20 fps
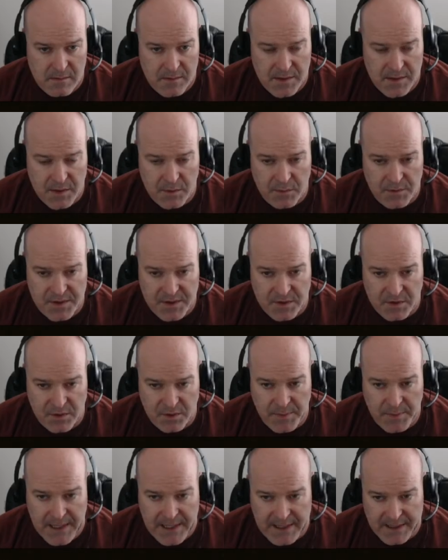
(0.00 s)
So we'll
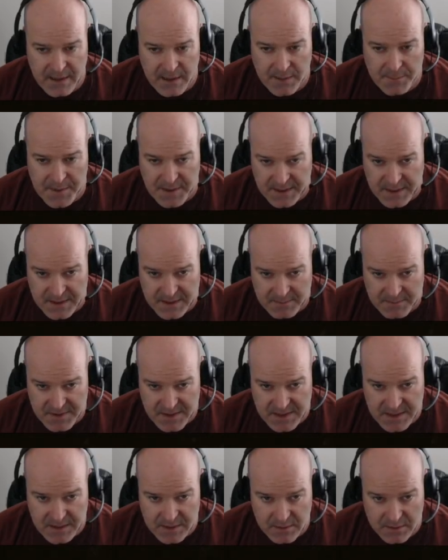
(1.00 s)
circle back up and get some
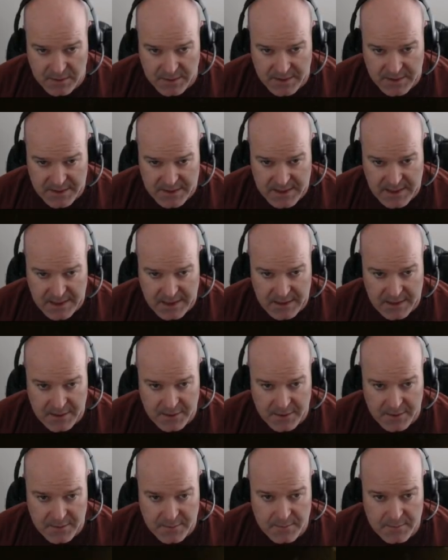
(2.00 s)
steel in a second
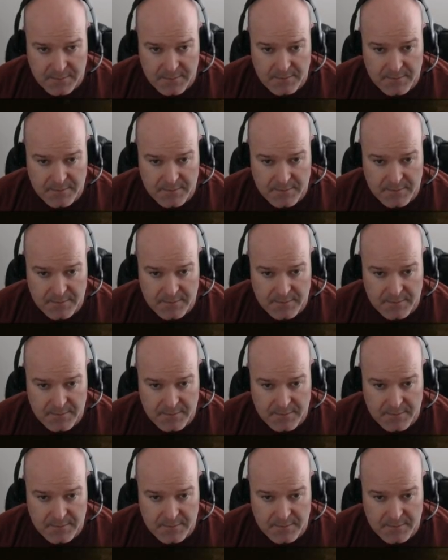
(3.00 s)
here.